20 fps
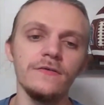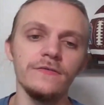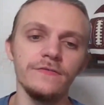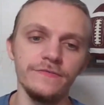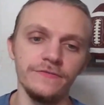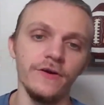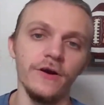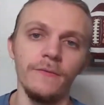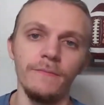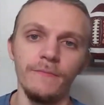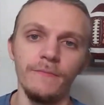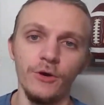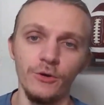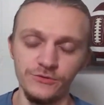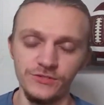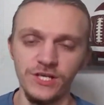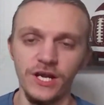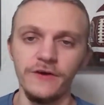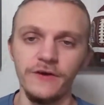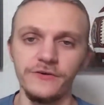from
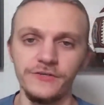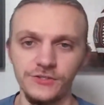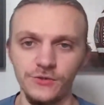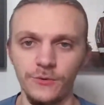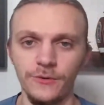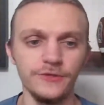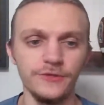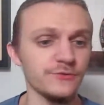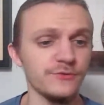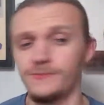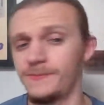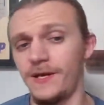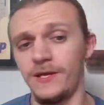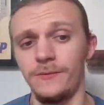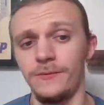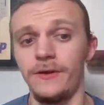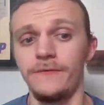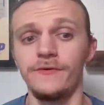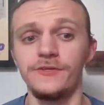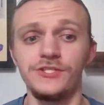O'Cyrus Torrence, which, by the
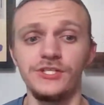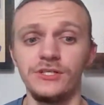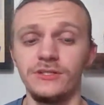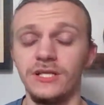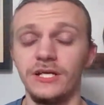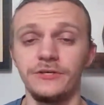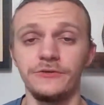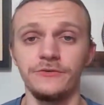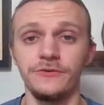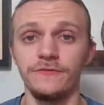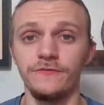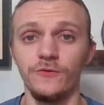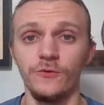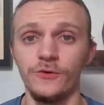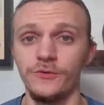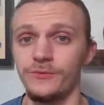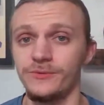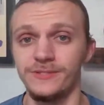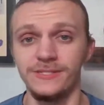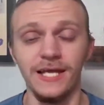way, Richie Leonard IV
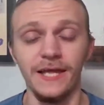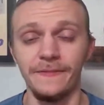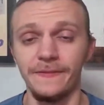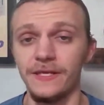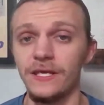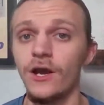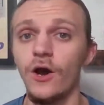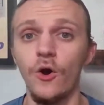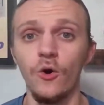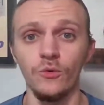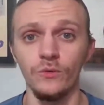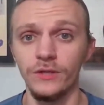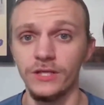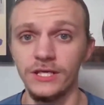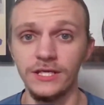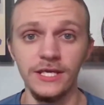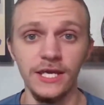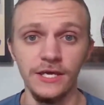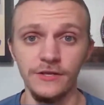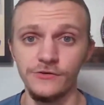was not the
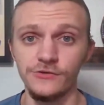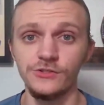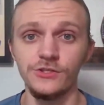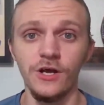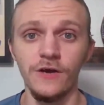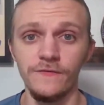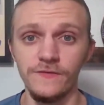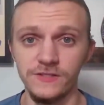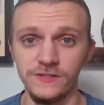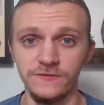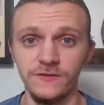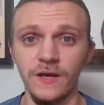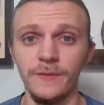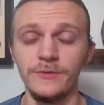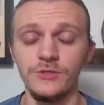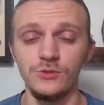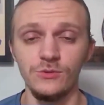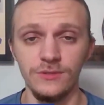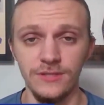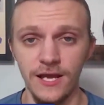only Gators offensive
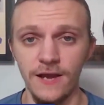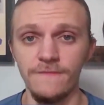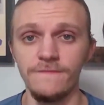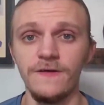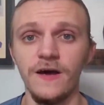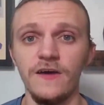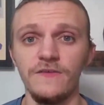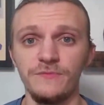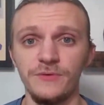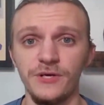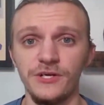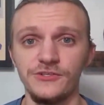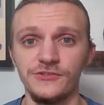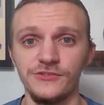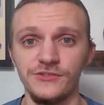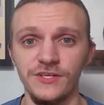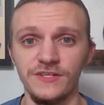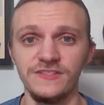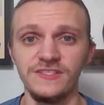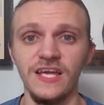lineman to allow five
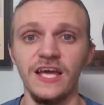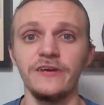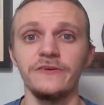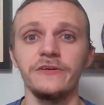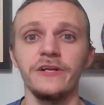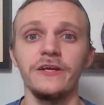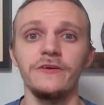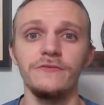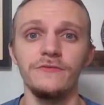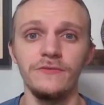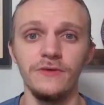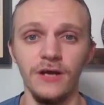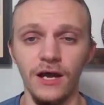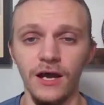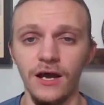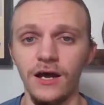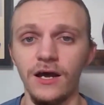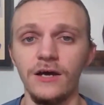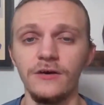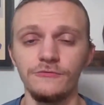pressures on Saturday.
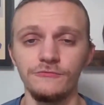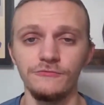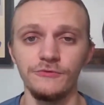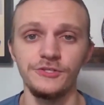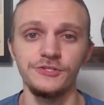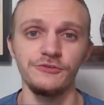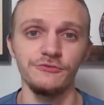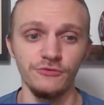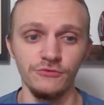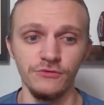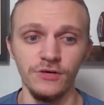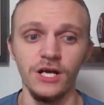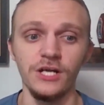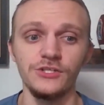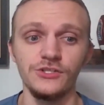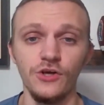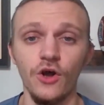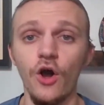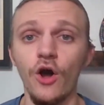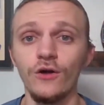Uh, Richard
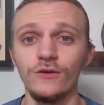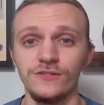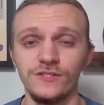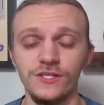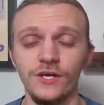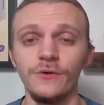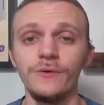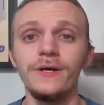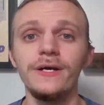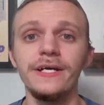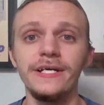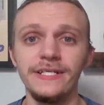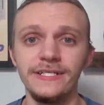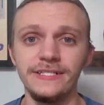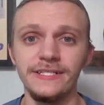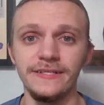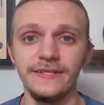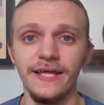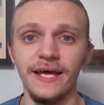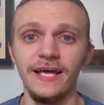Gouraige also
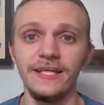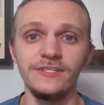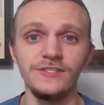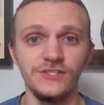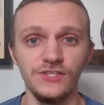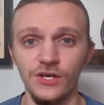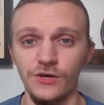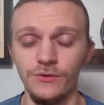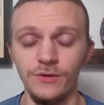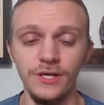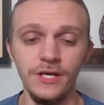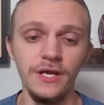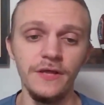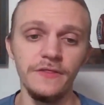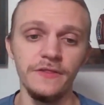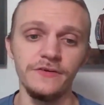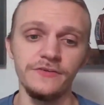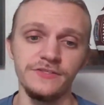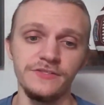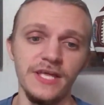did that. So
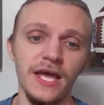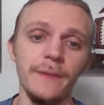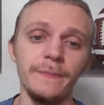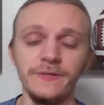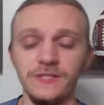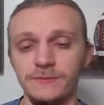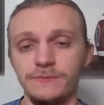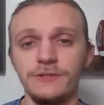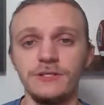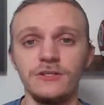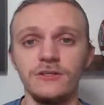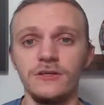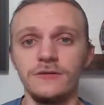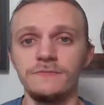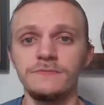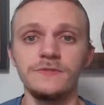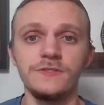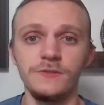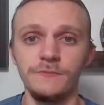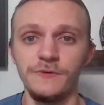there's that. But to put it
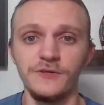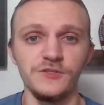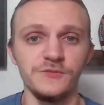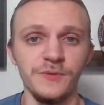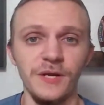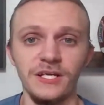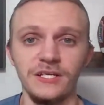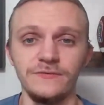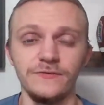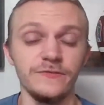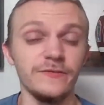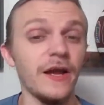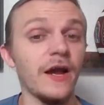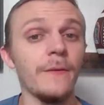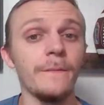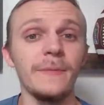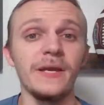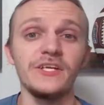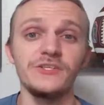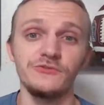into perspective of
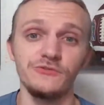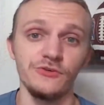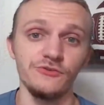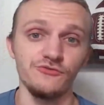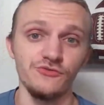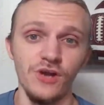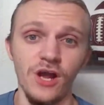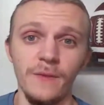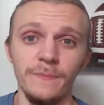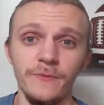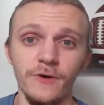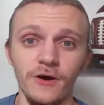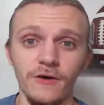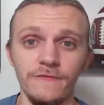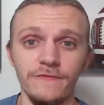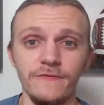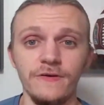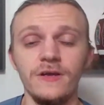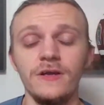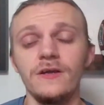how major a drop
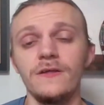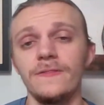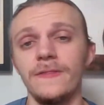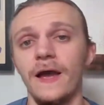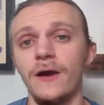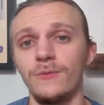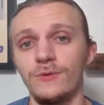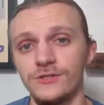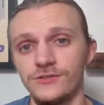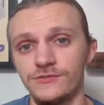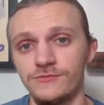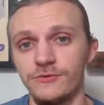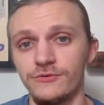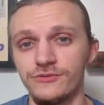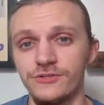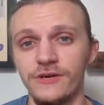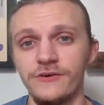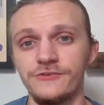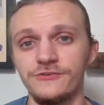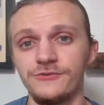off that was from
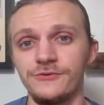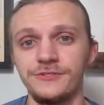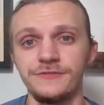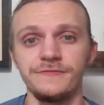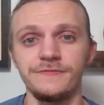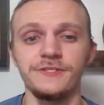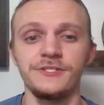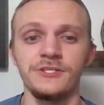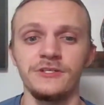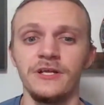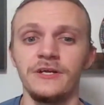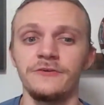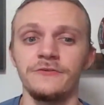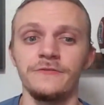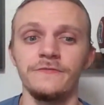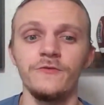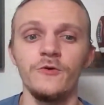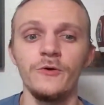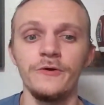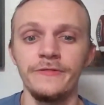O'Cyrus Torrence to Richie
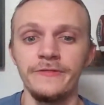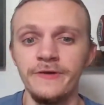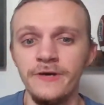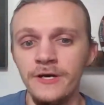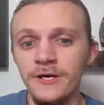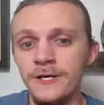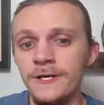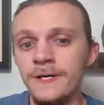Leonard IV,